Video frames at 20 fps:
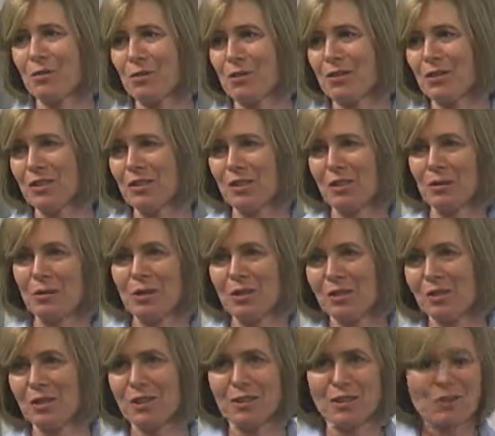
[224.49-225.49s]
where you can go in
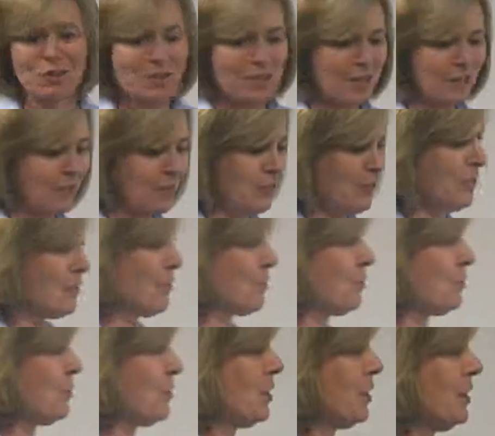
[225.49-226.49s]
and look at all kinds of
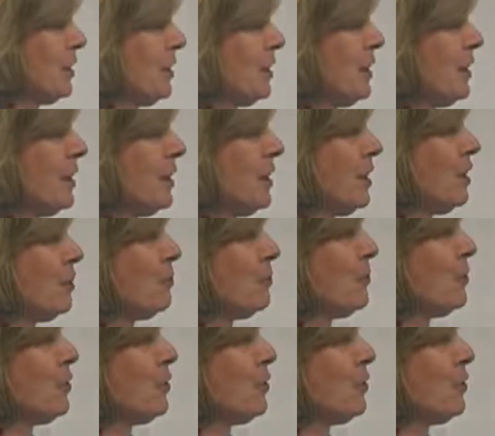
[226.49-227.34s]
stuff um,